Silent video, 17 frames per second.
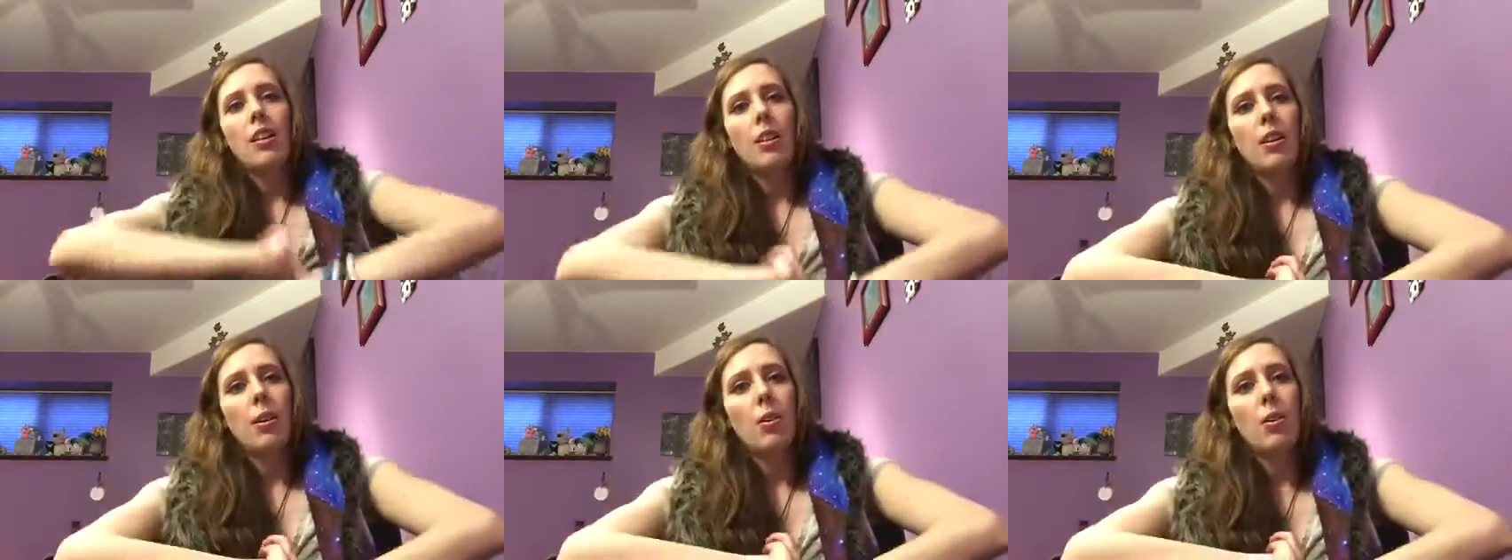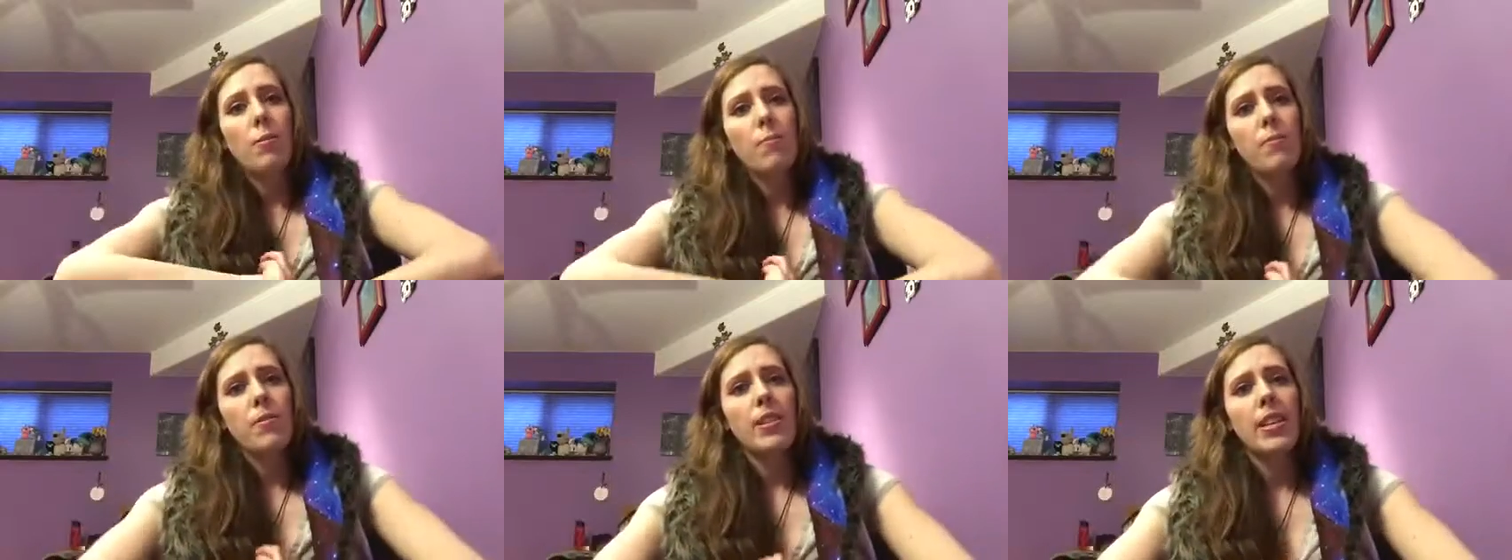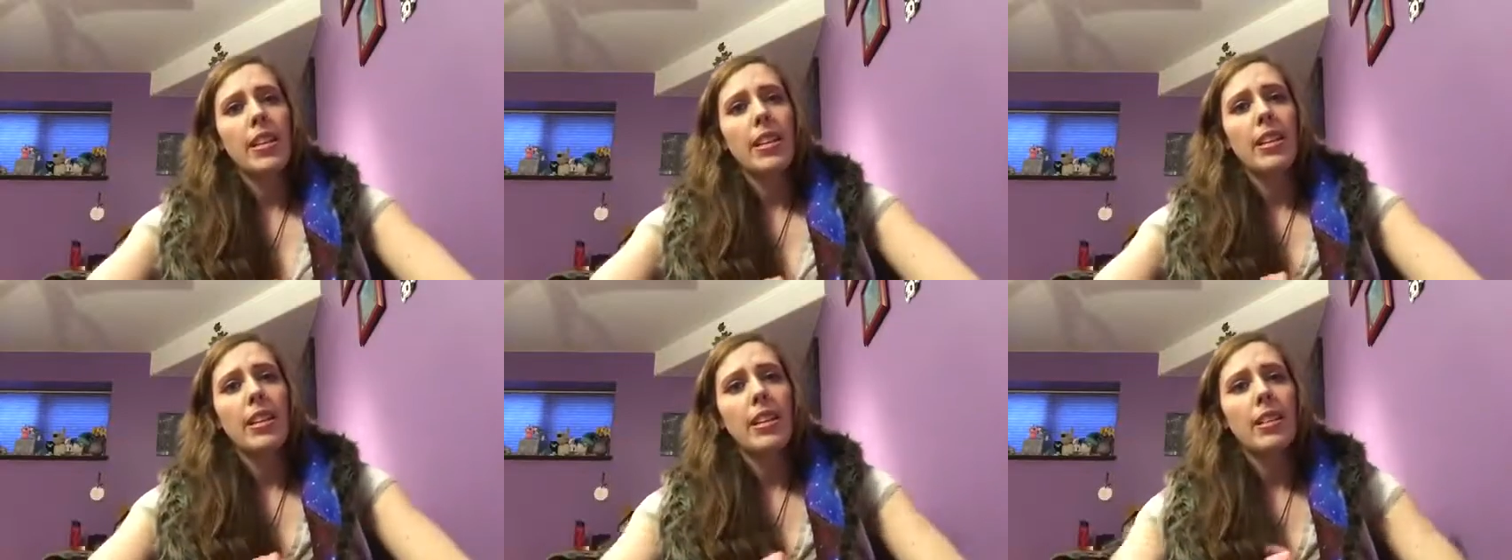hopefully
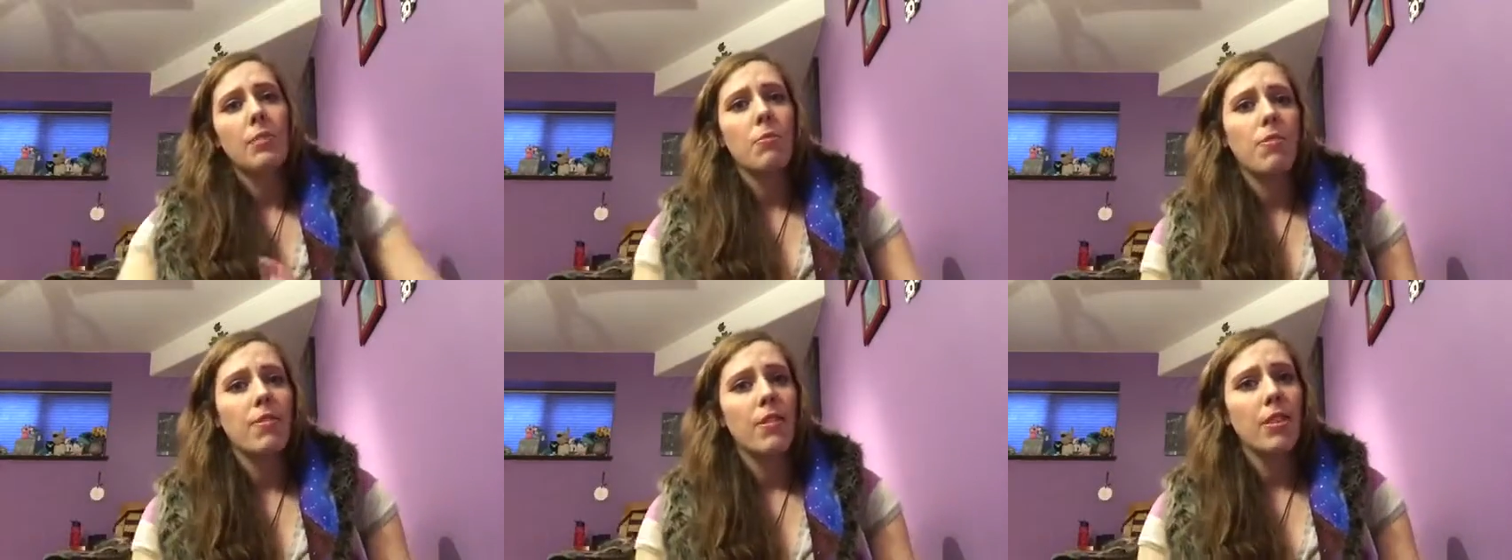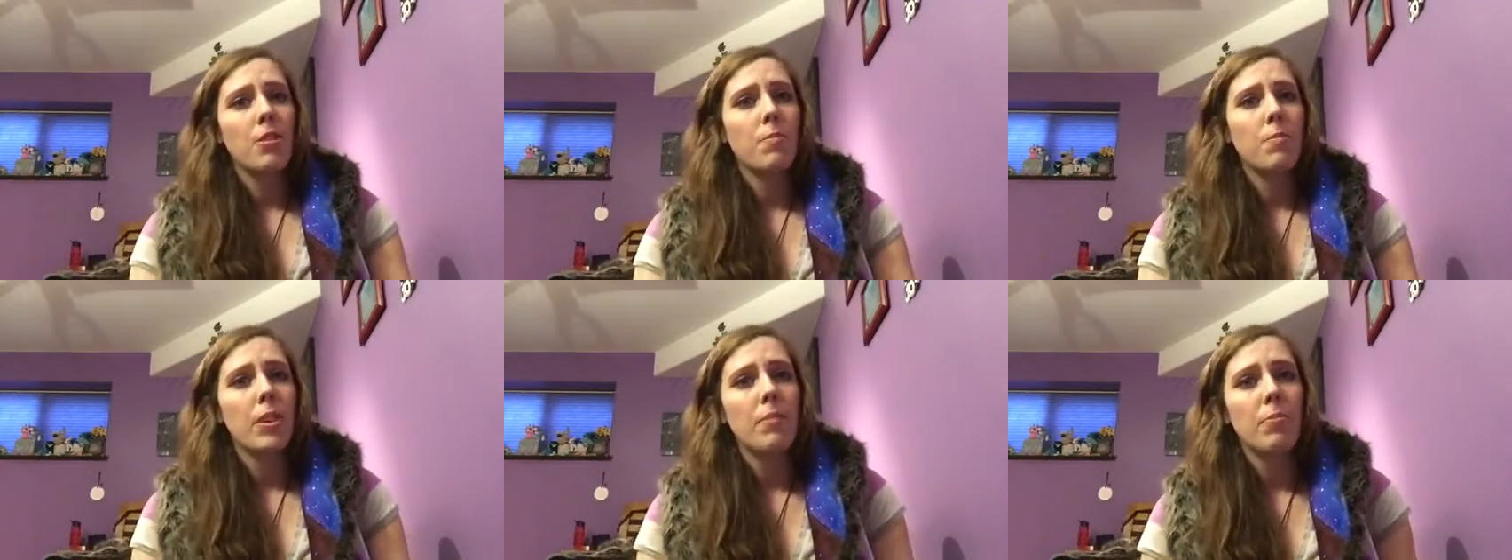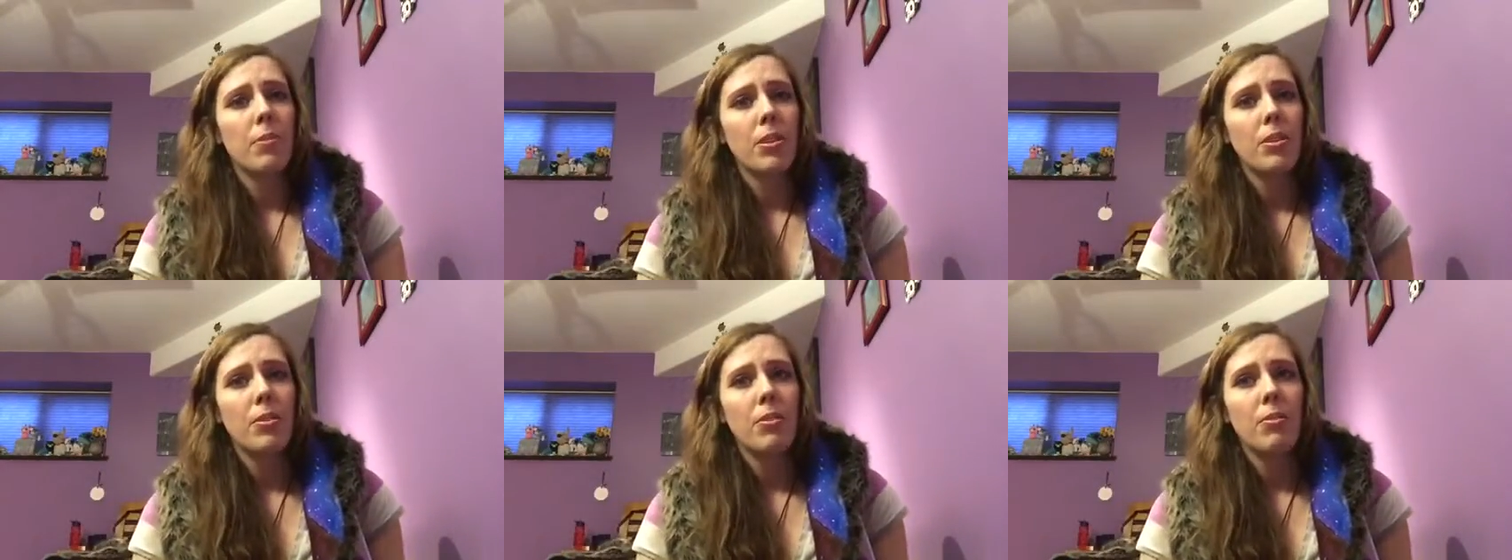I can get some more videos made
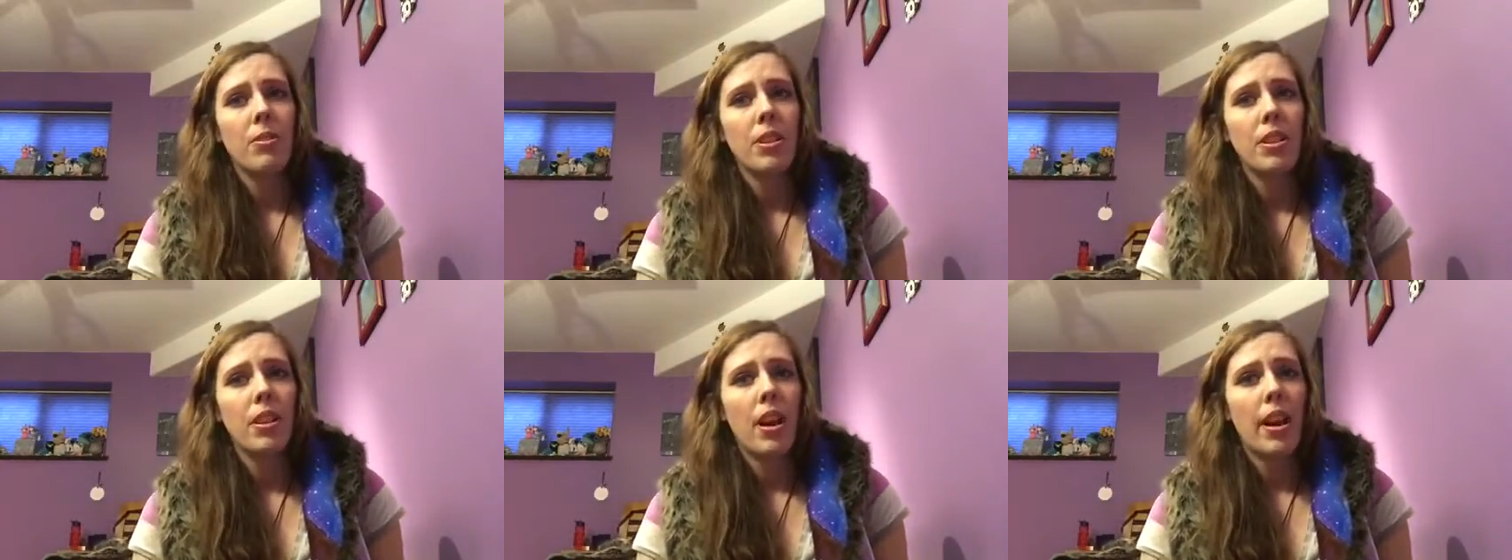pretty soon here.